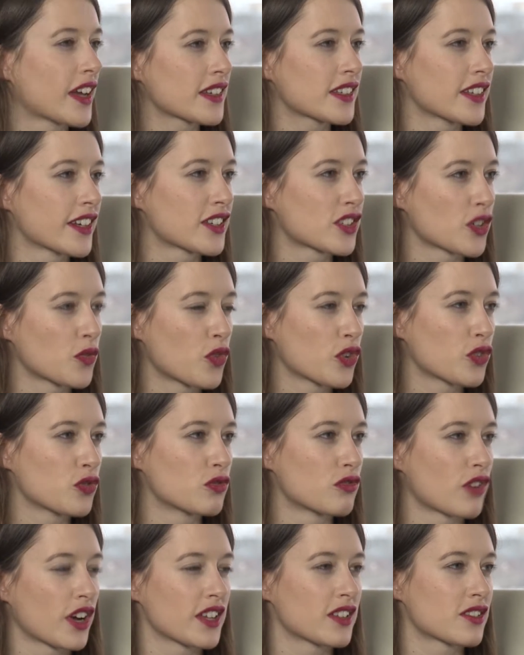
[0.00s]
I guess someone
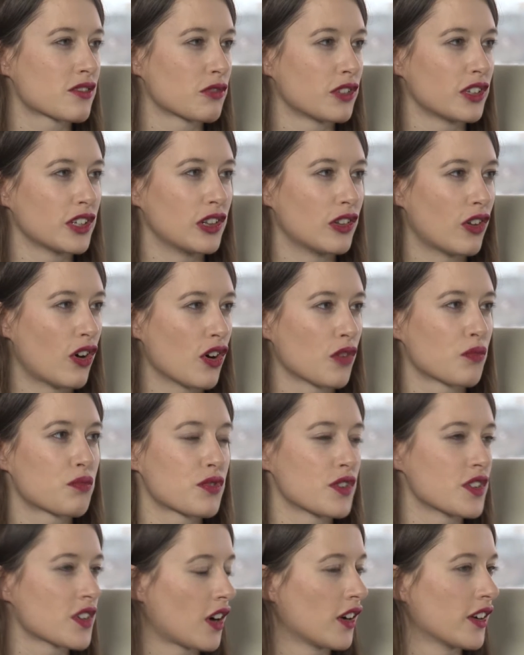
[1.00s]
who writes really long
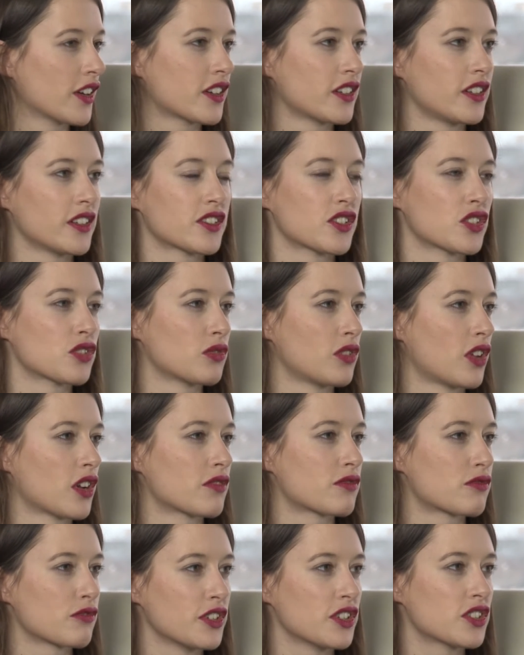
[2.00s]
print articles and do a
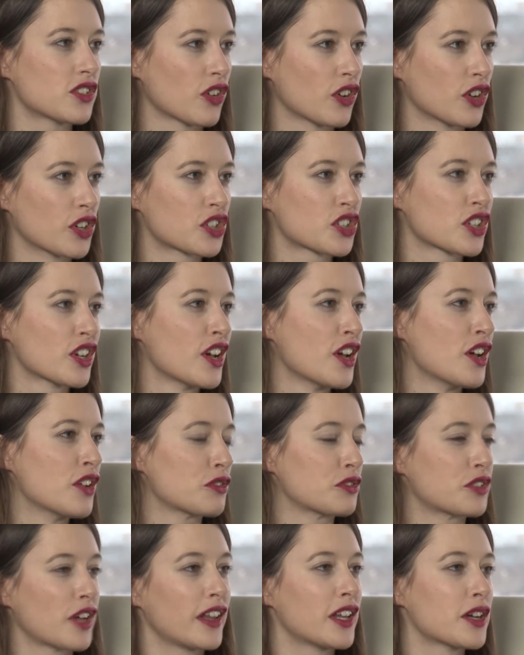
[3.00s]
lot of research,
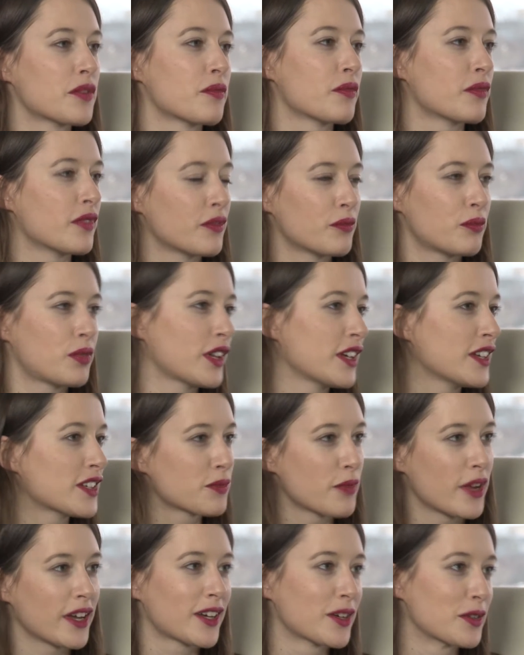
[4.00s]
to tell him,
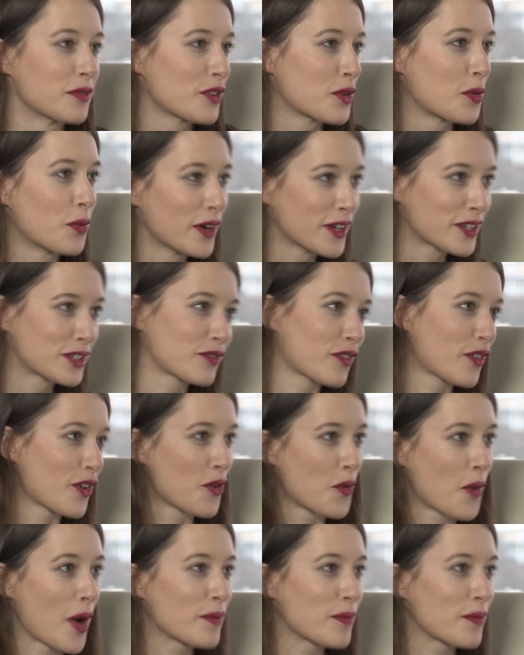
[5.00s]
please make a quiz for a